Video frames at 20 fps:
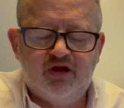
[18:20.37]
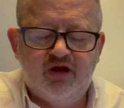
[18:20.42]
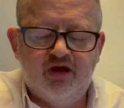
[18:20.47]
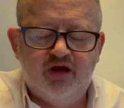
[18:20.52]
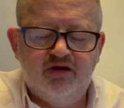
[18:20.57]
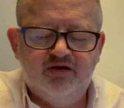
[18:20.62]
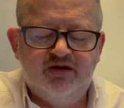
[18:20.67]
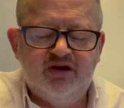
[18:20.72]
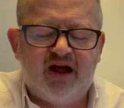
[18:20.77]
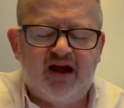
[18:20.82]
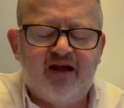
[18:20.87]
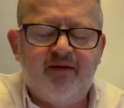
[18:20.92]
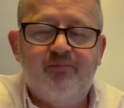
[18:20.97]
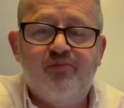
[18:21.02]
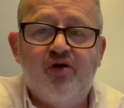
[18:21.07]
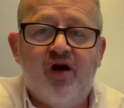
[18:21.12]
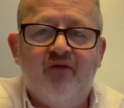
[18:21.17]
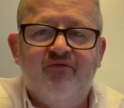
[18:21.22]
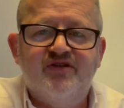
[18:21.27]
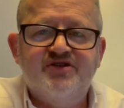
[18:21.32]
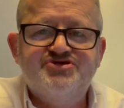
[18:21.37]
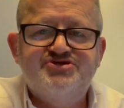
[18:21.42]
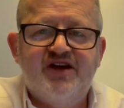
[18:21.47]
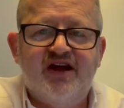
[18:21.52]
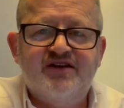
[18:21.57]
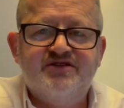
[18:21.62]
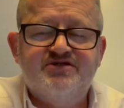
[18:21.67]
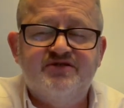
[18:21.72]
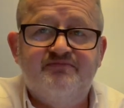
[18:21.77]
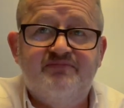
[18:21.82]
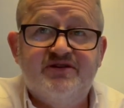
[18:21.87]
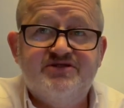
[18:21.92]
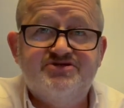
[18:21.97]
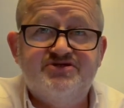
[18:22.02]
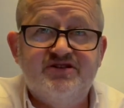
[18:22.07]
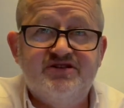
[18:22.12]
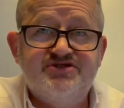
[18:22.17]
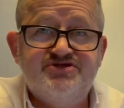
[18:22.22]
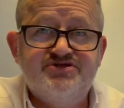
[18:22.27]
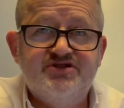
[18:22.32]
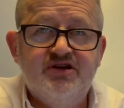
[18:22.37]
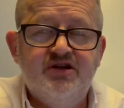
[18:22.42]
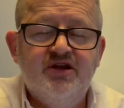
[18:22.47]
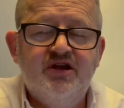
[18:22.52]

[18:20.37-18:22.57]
like a private sector business.